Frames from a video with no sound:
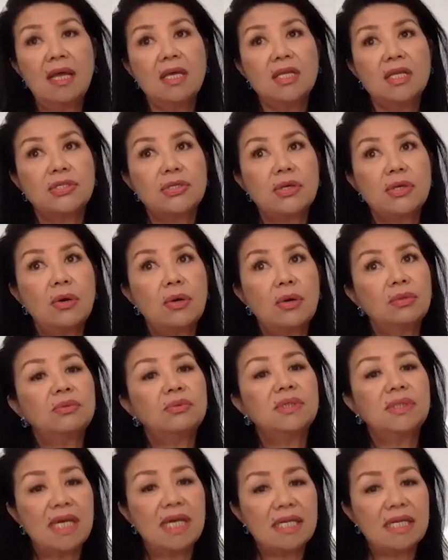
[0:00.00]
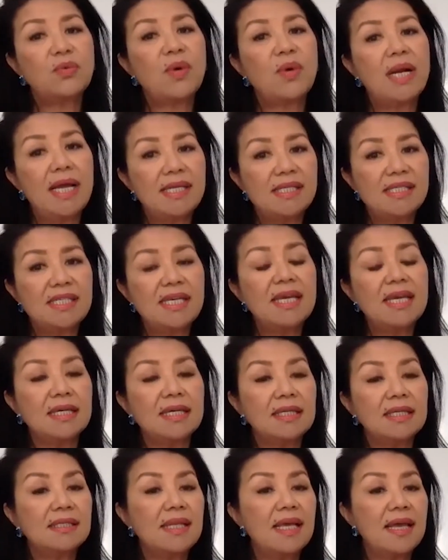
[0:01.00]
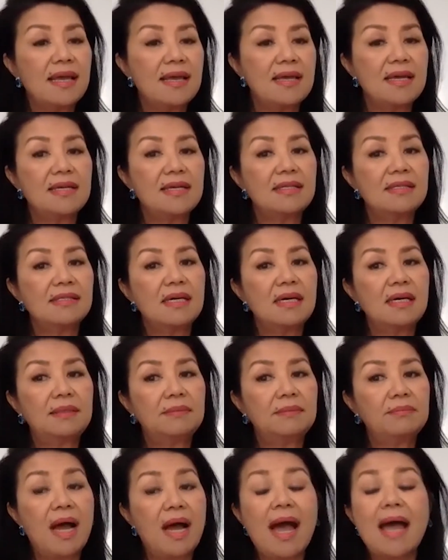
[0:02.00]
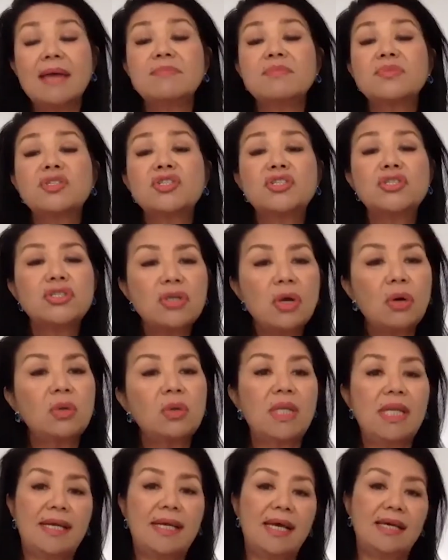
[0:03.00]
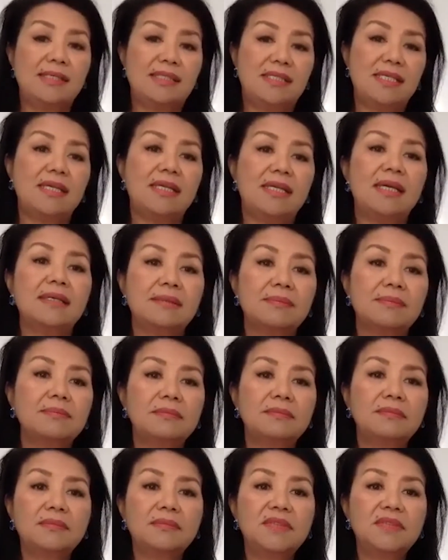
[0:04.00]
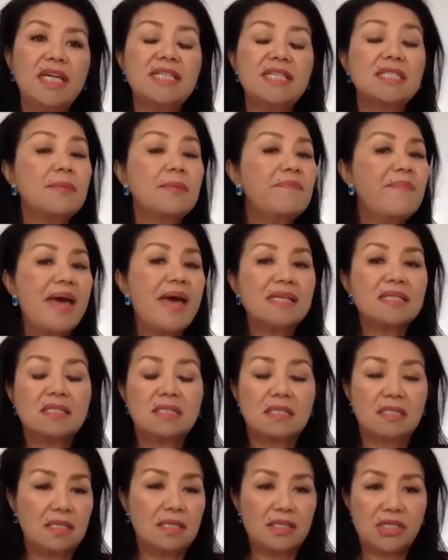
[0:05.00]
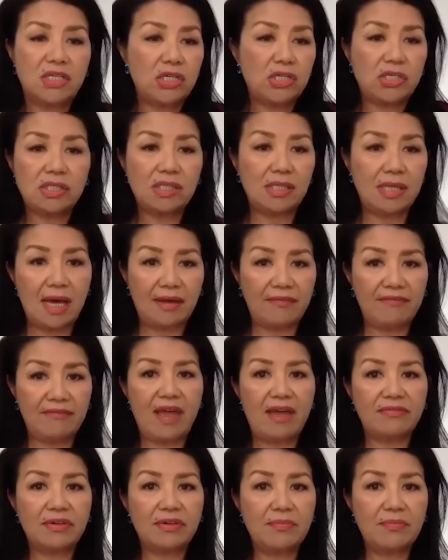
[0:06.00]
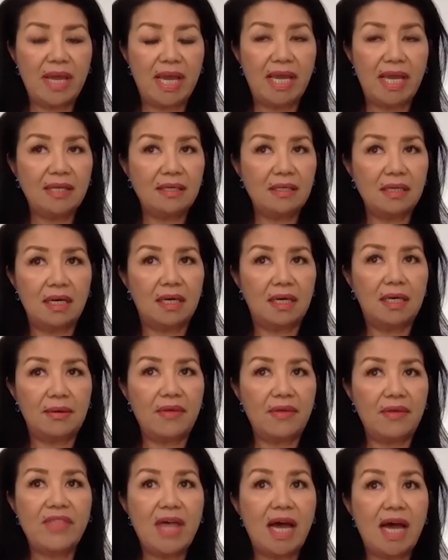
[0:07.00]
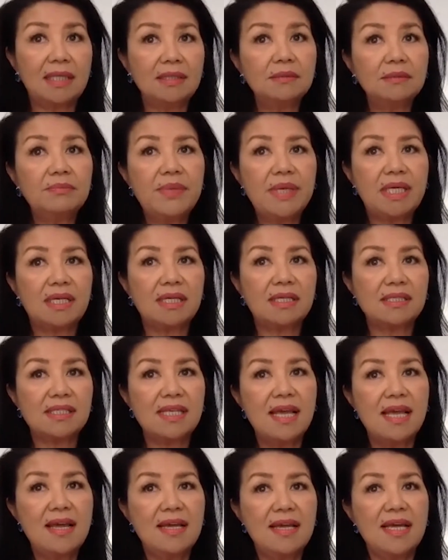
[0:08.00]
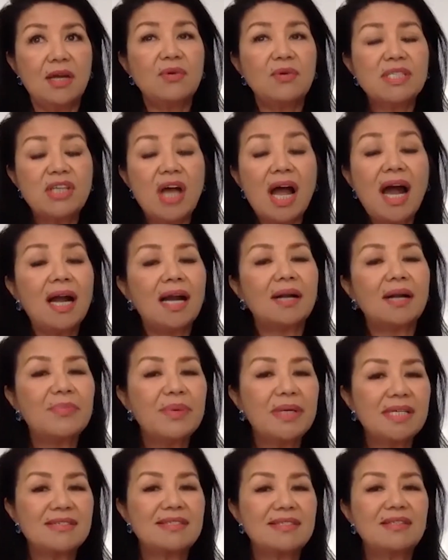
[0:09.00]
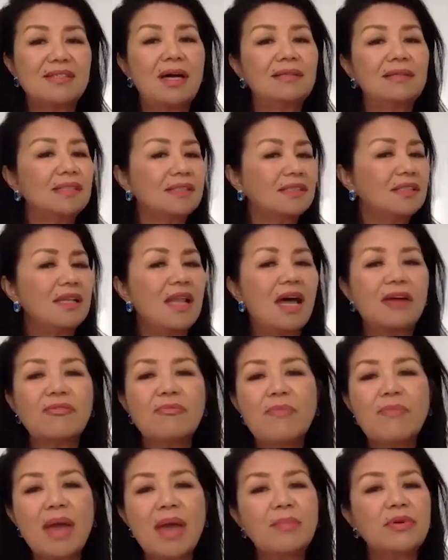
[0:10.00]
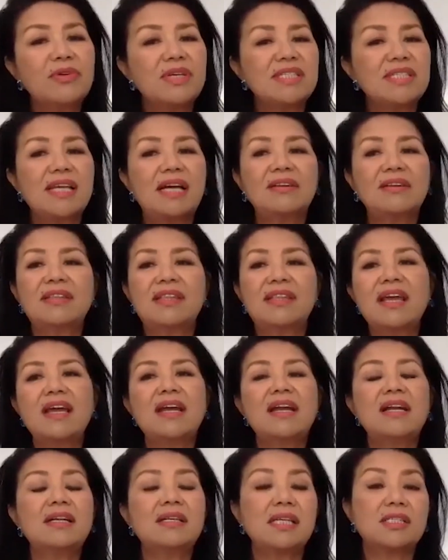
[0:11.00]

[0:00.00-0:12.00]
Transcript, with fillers: So that's what I did. And um, I'm so glad I did it it's the best decision I've ever made, uh, done because it was hard because uh, there's a lot of memories out there.